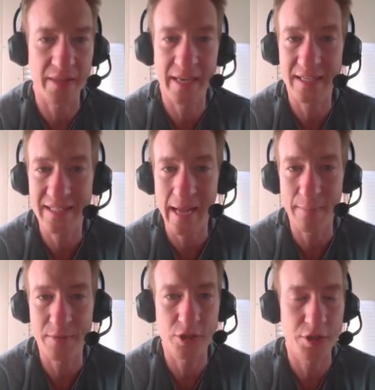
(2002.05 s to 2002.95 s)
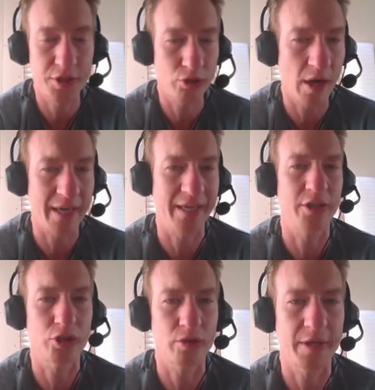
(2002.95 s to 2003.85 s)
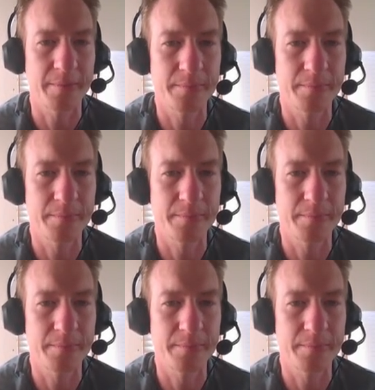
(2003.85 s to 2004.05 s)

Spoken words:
except to the drug industry.